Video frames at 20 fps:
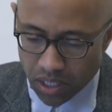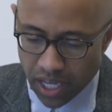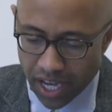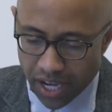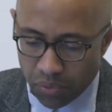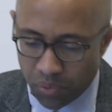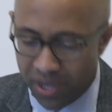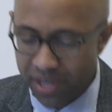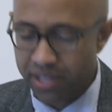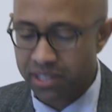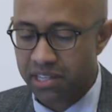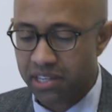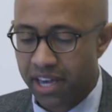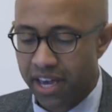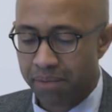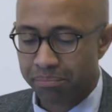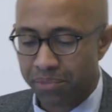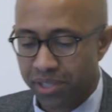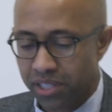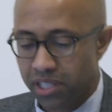At one
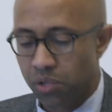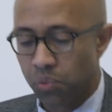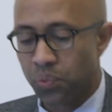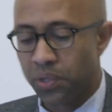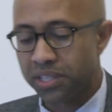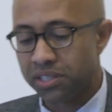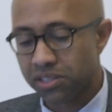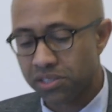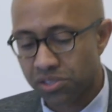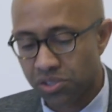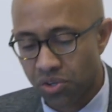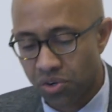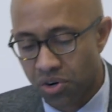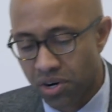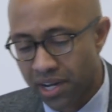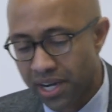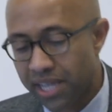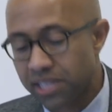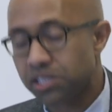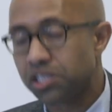encampment, he witnessed the
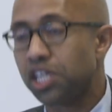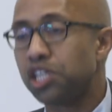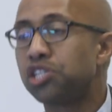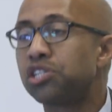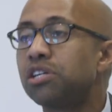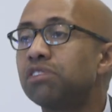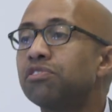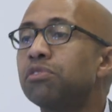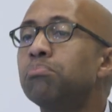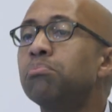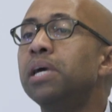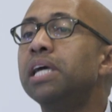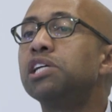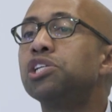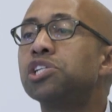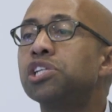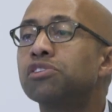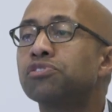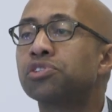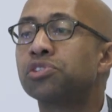organization of a
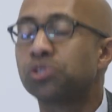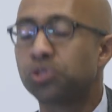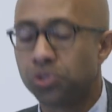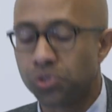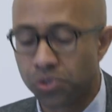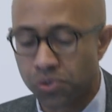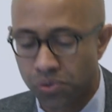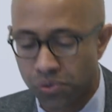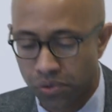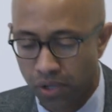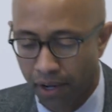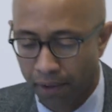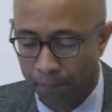makeshift school.